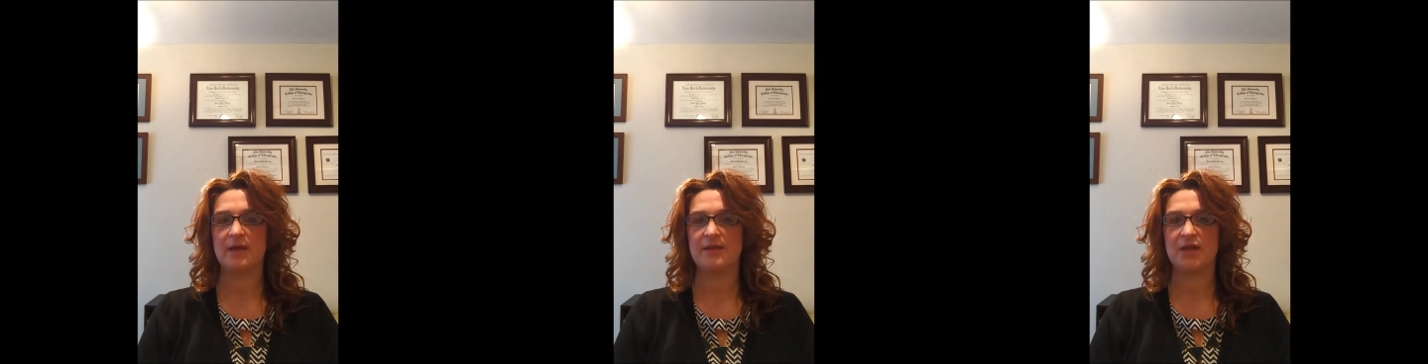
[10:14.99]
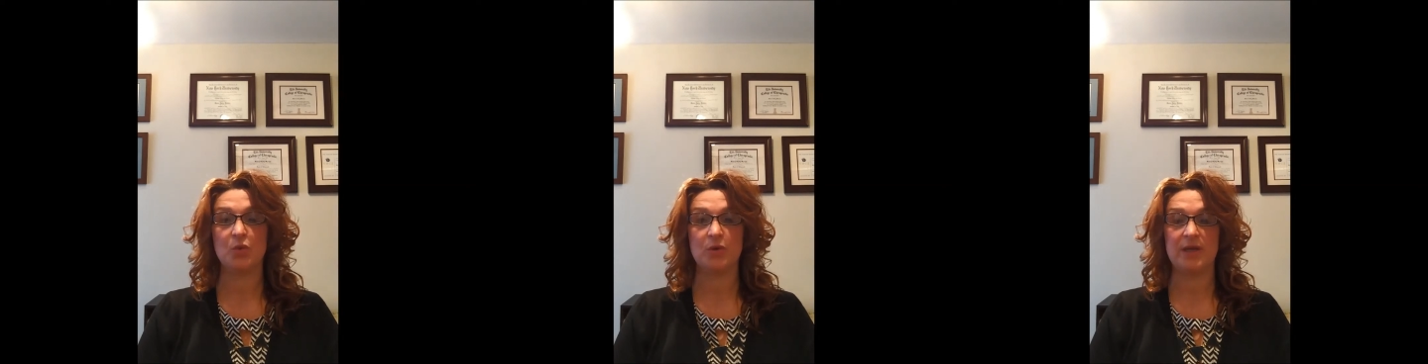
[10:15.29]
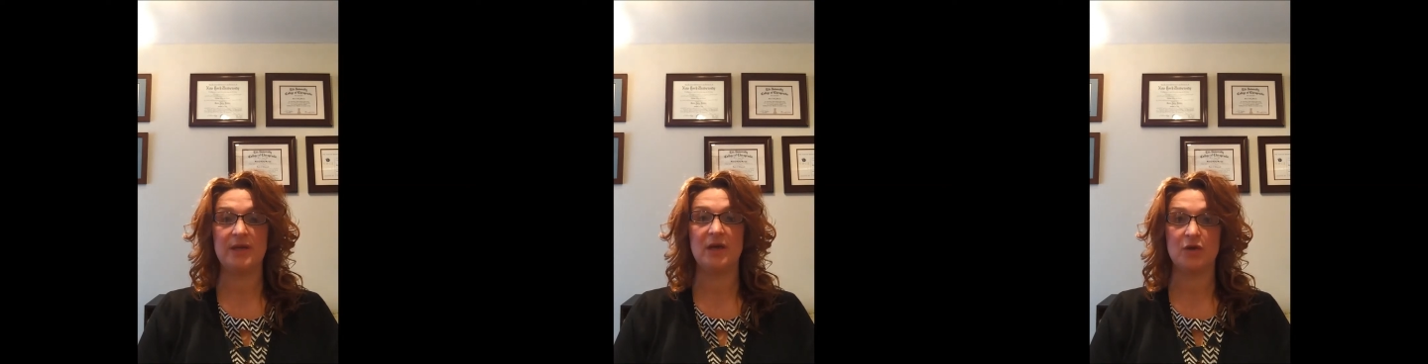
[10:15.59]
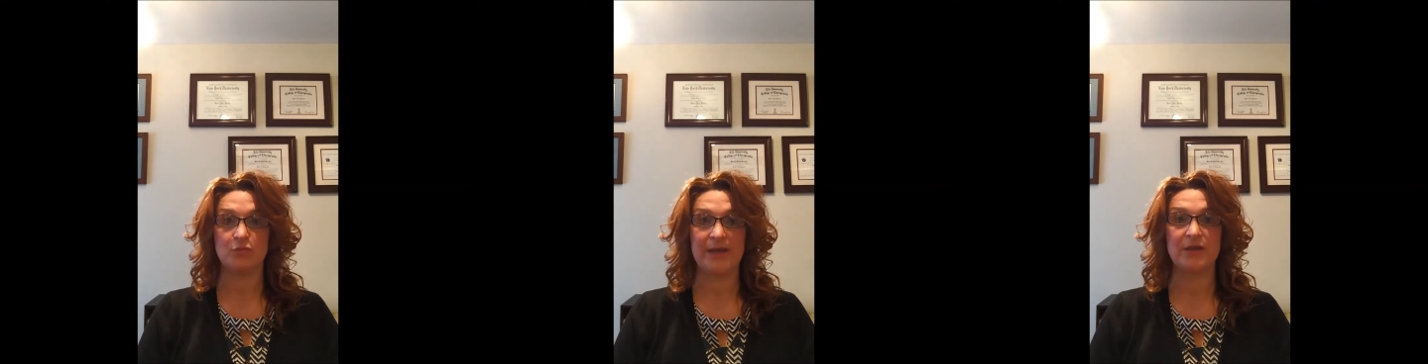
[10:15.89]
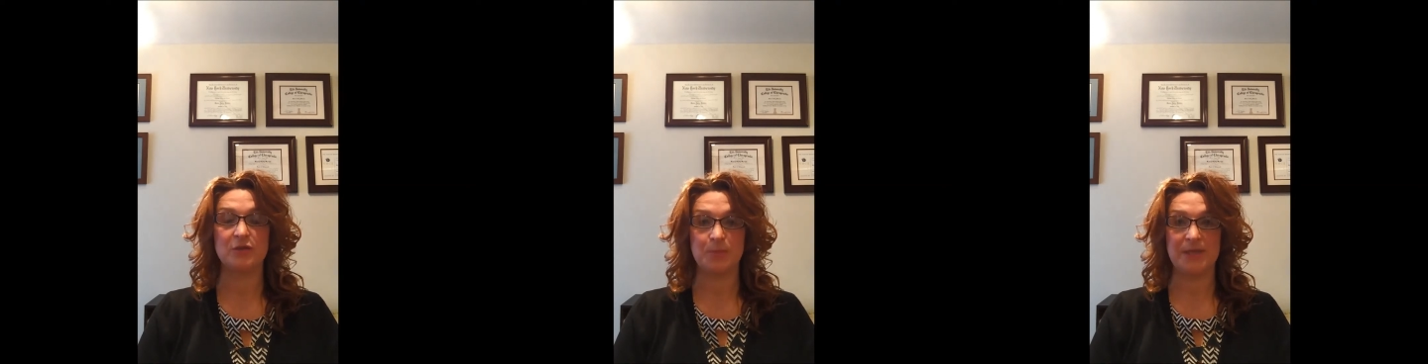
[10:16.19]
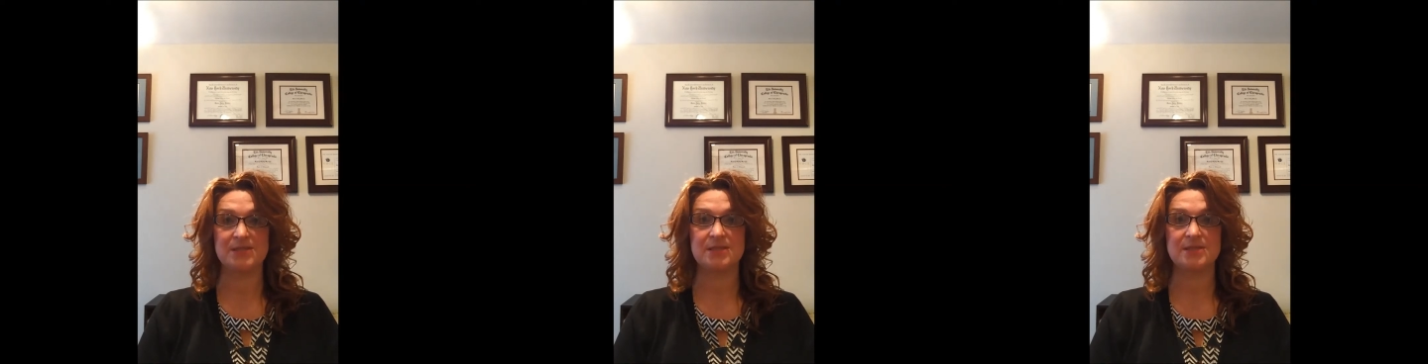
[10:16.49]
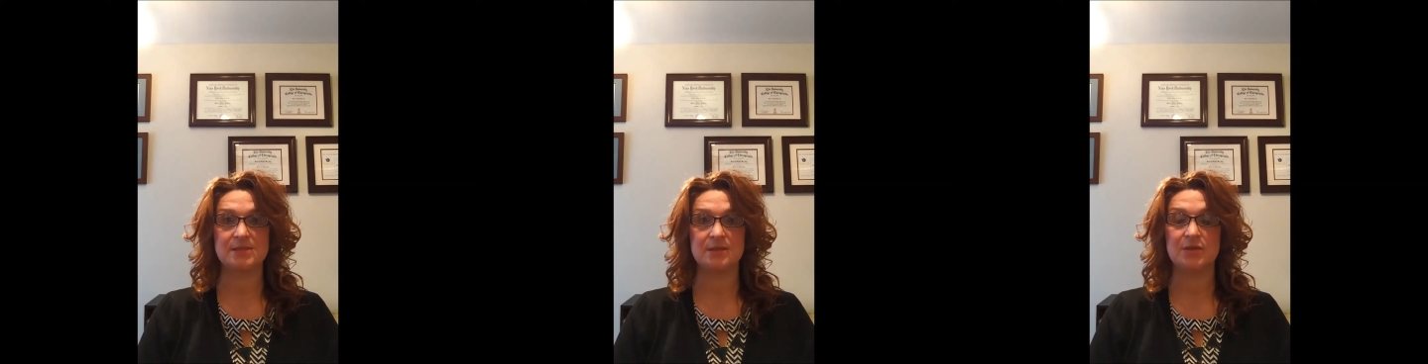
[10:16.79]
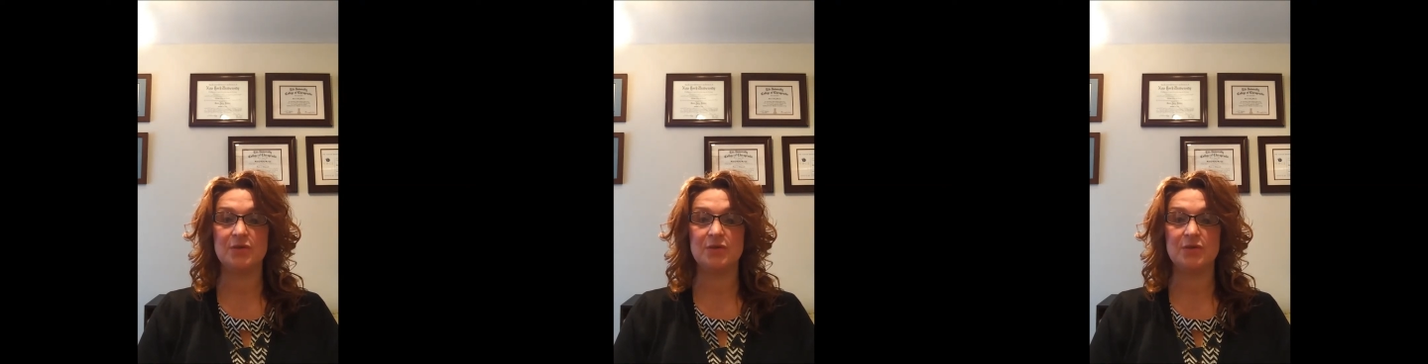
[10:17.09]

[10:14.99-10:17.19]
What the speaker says: that you are eating on a regular basis,